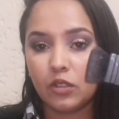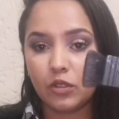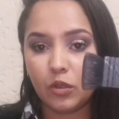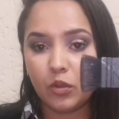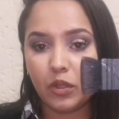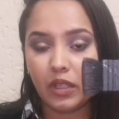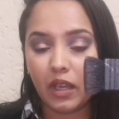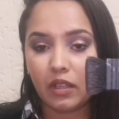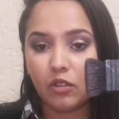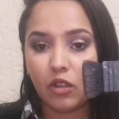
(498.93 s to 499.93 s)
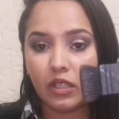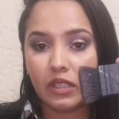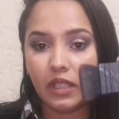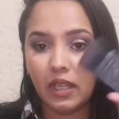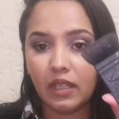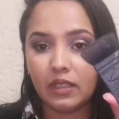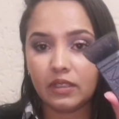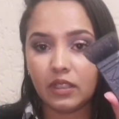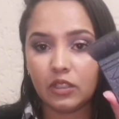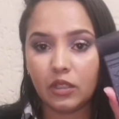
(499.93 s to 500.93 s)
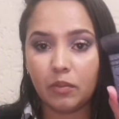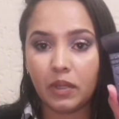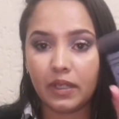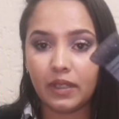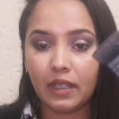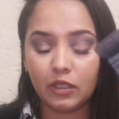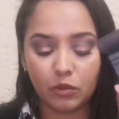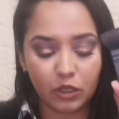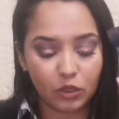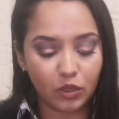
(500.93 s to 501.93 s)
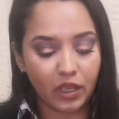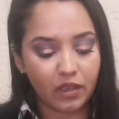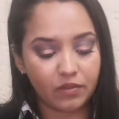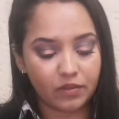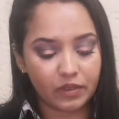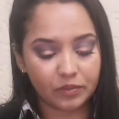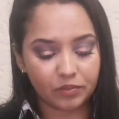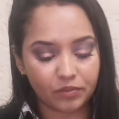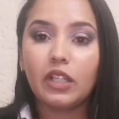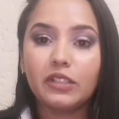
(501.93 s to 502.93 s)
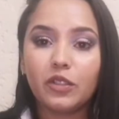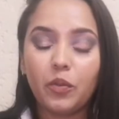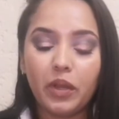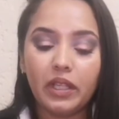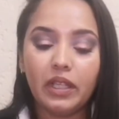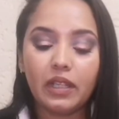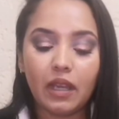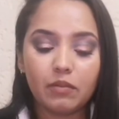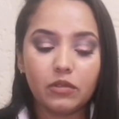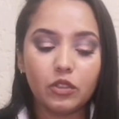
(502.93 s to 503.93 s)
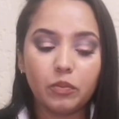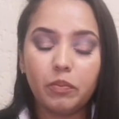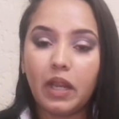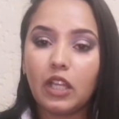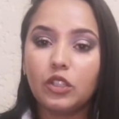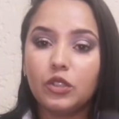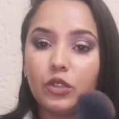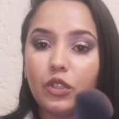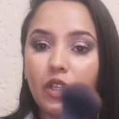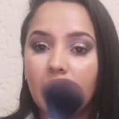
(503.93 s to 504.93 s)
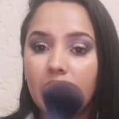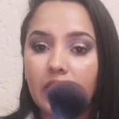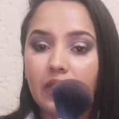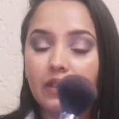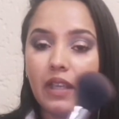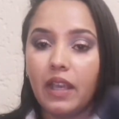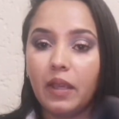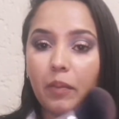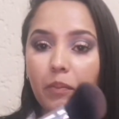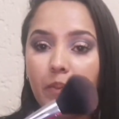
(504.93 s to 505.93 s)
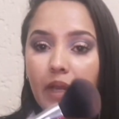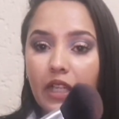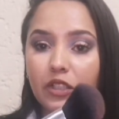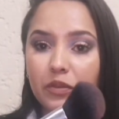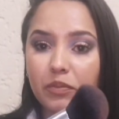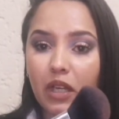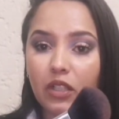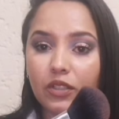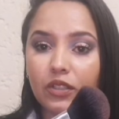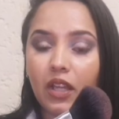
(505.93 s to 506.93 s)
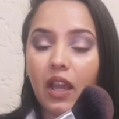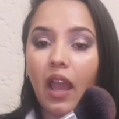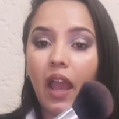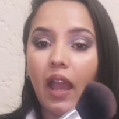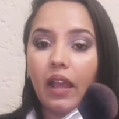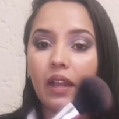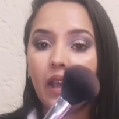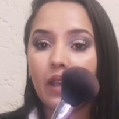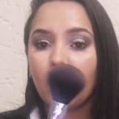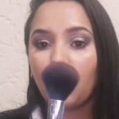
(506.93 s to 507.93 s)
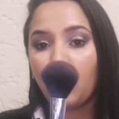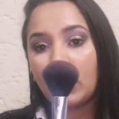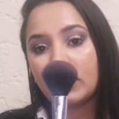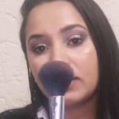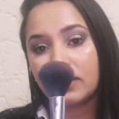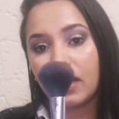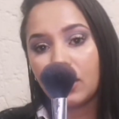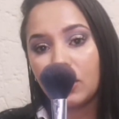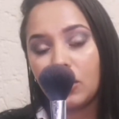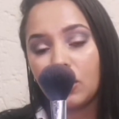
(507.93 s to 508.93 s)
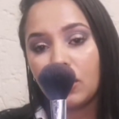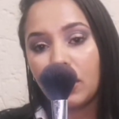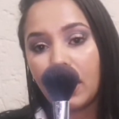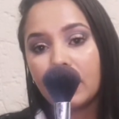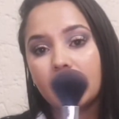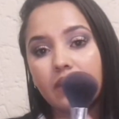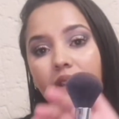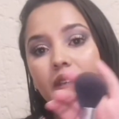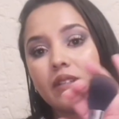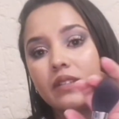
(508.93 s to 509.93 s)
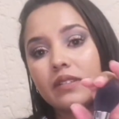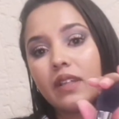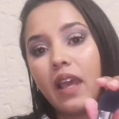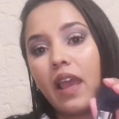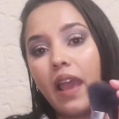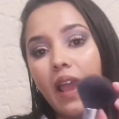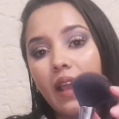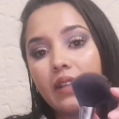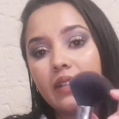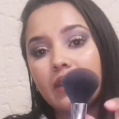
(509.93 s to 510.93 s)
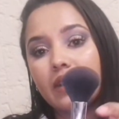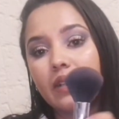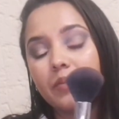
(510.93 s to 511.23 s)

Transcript: So yeah, not essential but a nice one to have. Okay, so when it comes to blush, you're gonna need a blush brush. I like ones that look like this, and